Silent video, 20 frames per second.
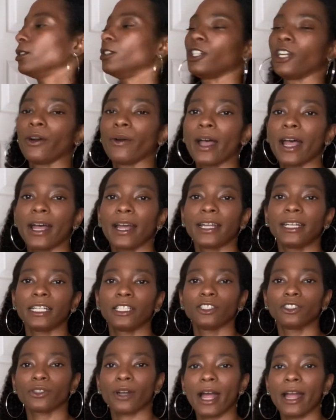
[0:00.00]
go ahead
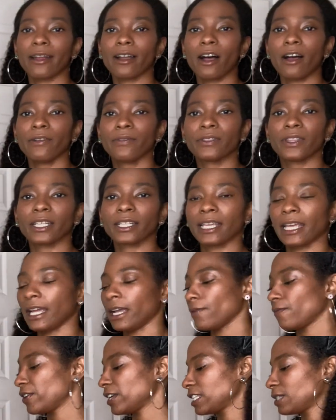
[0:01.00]
and dry off the
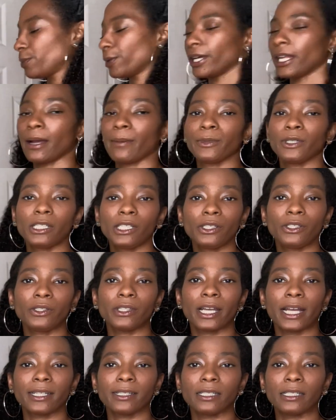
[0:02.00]
canvas, but I'm going to do
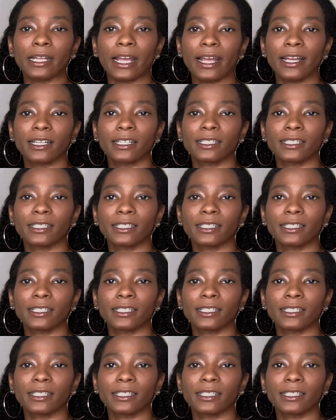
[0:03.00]
that today